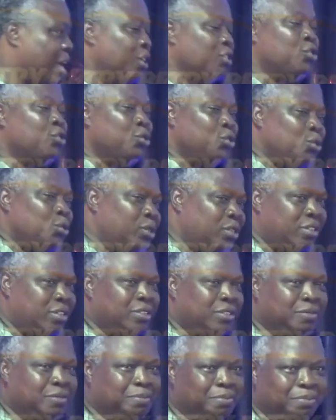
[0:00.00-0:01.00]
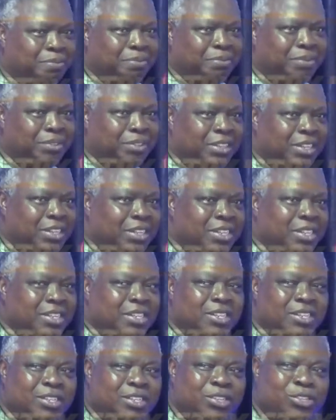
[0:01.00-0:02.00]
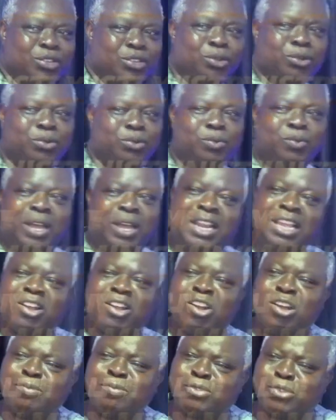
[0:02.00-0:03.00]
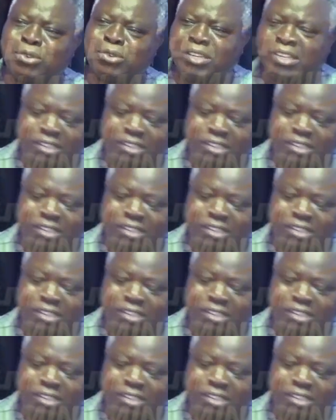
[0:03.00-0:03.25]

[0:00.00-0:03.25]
do it. So when it comes to this